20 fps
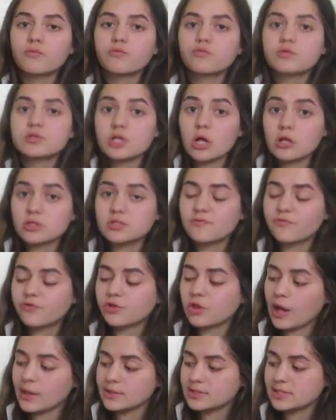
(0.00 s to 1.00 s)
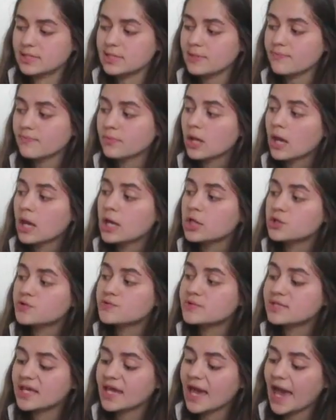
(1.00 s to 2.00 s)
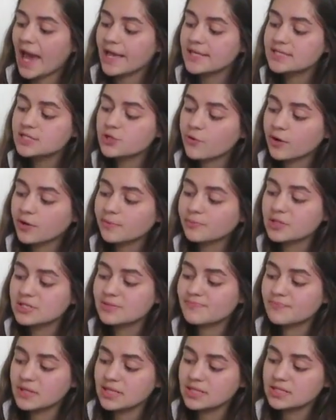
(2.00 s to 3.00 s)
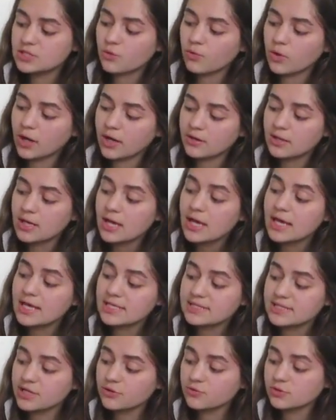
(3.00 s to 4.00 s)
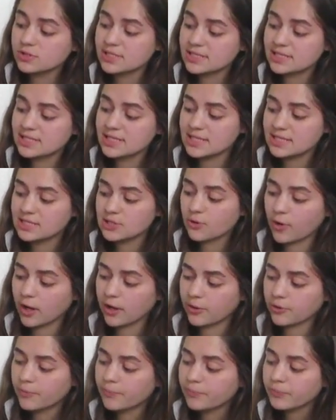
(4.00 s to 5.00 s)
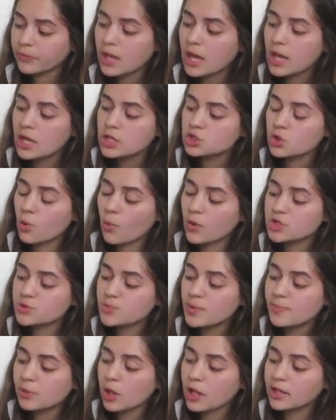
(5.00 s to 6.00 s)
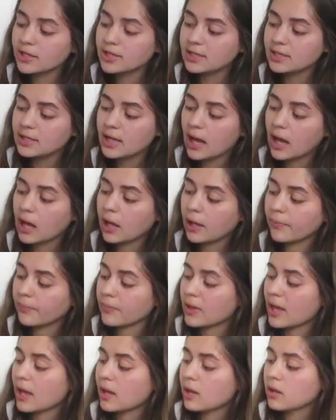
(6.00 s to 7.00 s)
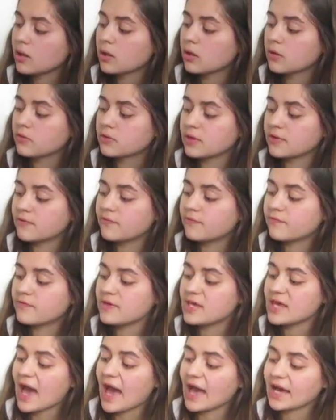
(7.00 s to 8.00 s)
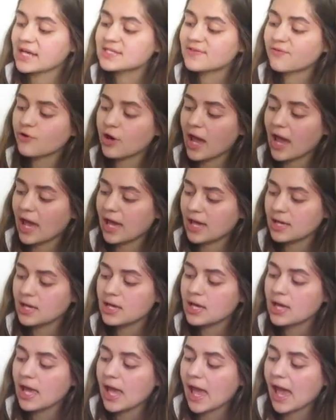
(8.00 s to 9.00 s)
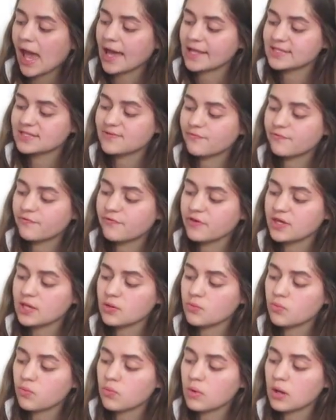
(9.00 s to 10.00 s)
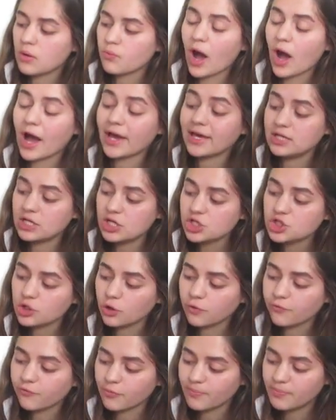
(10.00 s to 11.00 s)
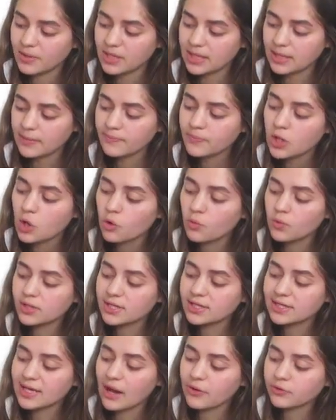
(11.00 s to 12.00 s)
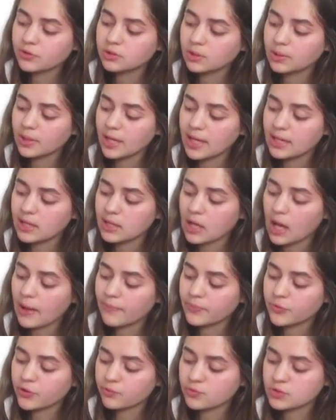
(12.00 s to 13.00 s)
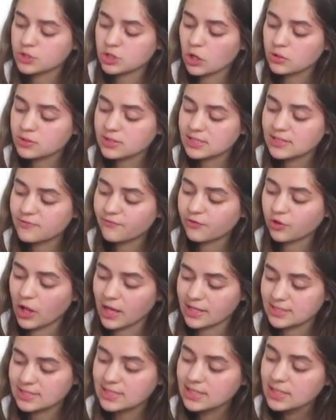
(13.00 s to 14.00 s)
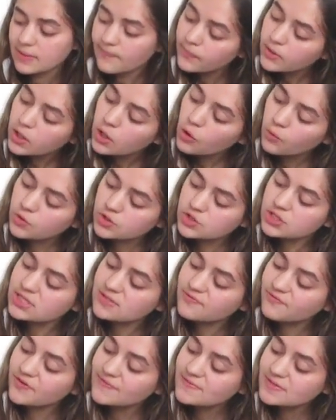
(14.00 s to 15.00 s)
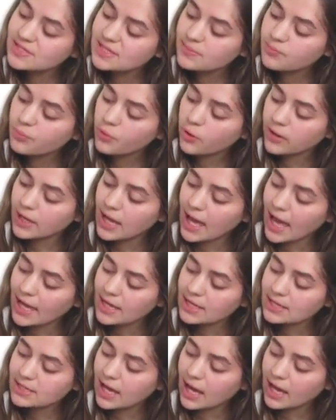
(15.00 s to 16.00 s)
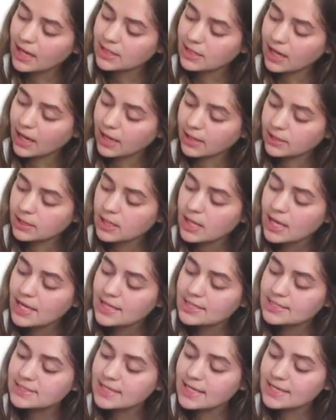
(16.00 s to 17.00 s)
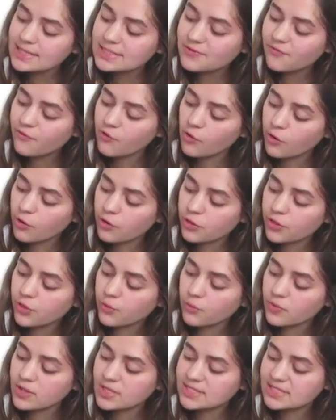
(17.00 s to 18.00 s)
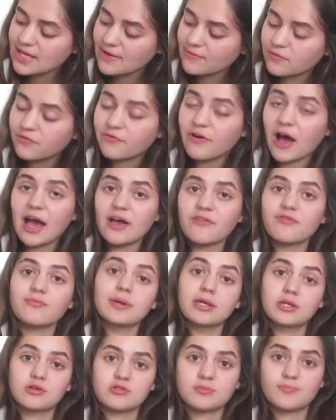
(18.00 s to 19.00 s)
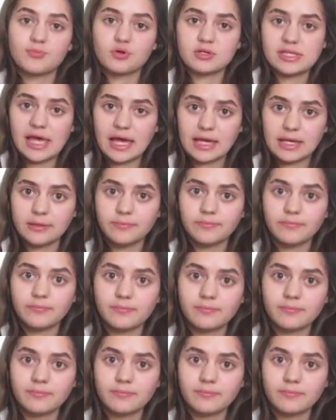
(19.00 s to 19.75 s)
resultant velocity using a squared plus b squared is equal to c squared. So once we plug in the vx for a and vy initial for b, we can calculate the resultant velocity, which is 15.89964375 meters per second.